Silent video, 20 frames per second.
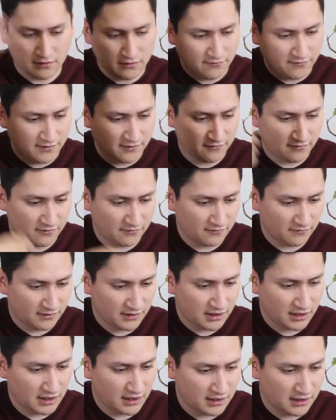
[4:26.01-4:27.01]
Eventually I'm just
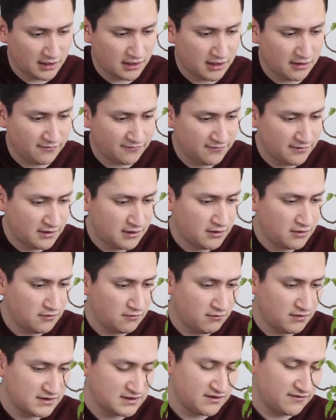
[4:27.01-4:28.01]
going to cut it off
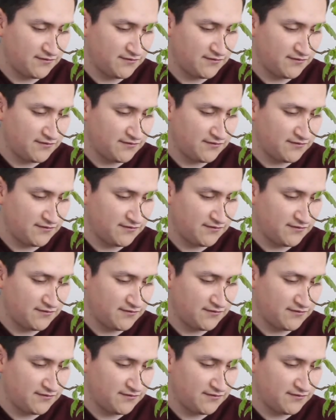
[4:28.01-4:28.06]
once